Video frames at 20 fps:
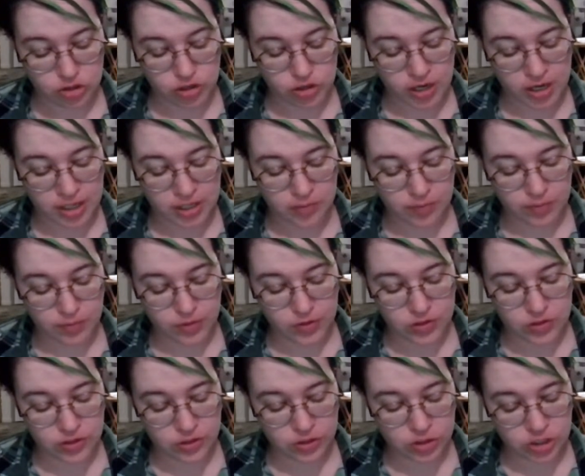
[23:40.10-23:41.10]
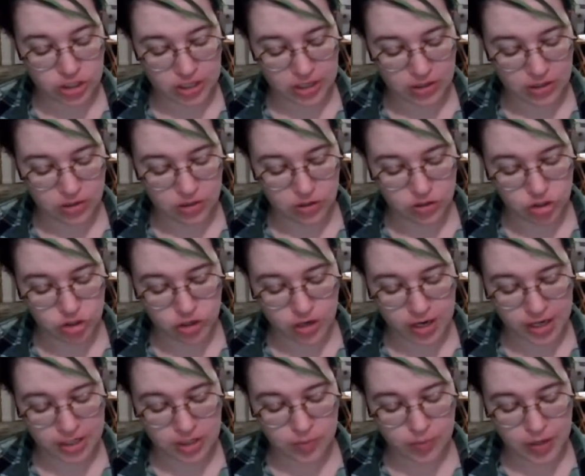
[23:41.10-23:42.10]
trying
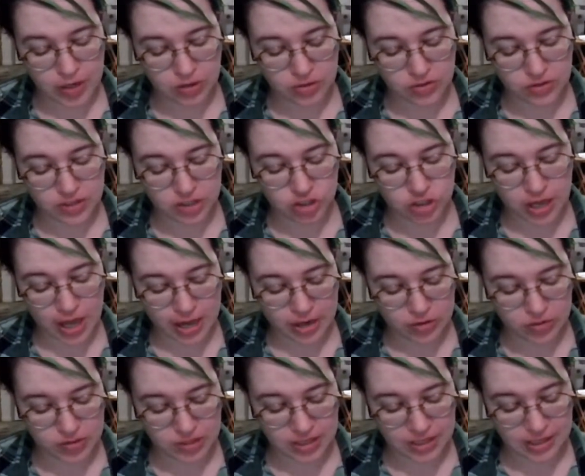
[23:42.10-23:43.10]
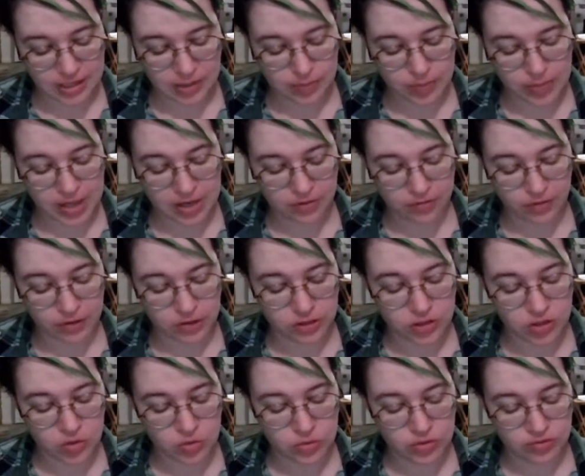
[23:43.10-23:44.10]
to pierce the shadows that it had made for
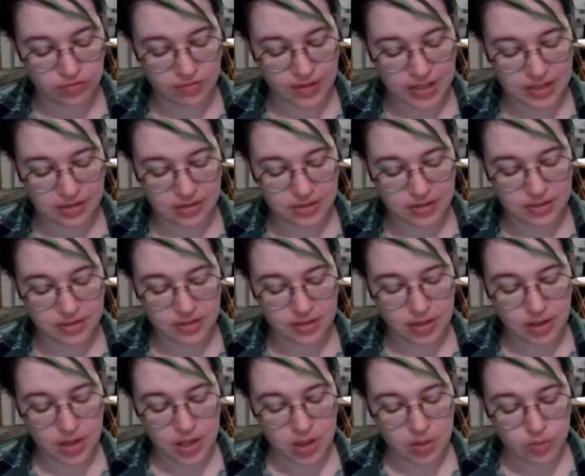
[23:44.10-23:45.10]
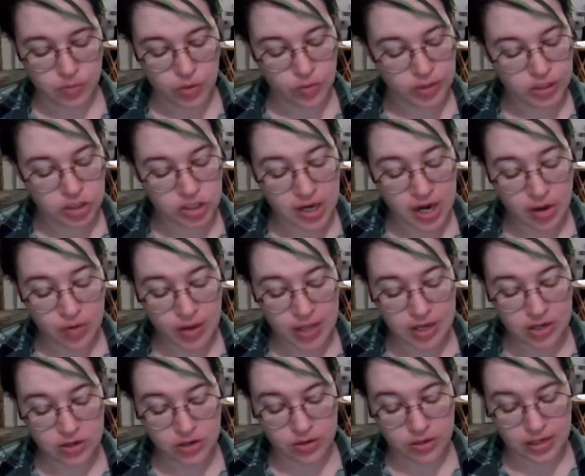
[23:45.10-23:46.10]
its own defense, but which now
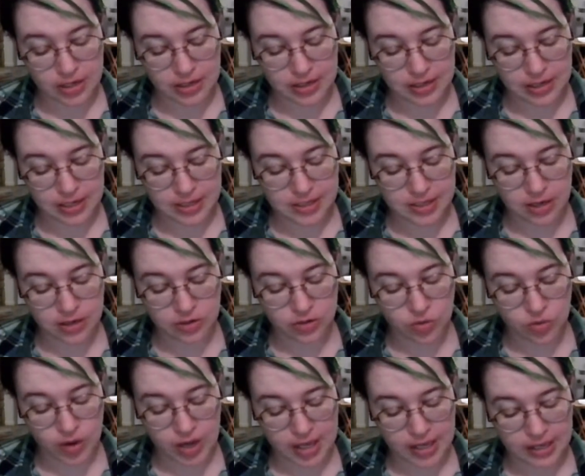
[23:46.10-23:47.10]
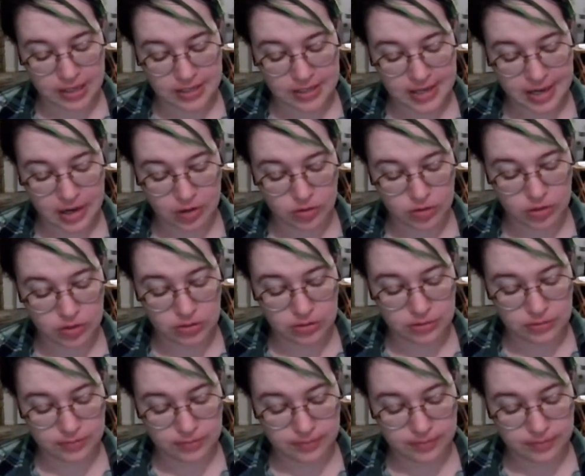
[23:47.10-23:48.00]
hindered it in its unquiet and doubt.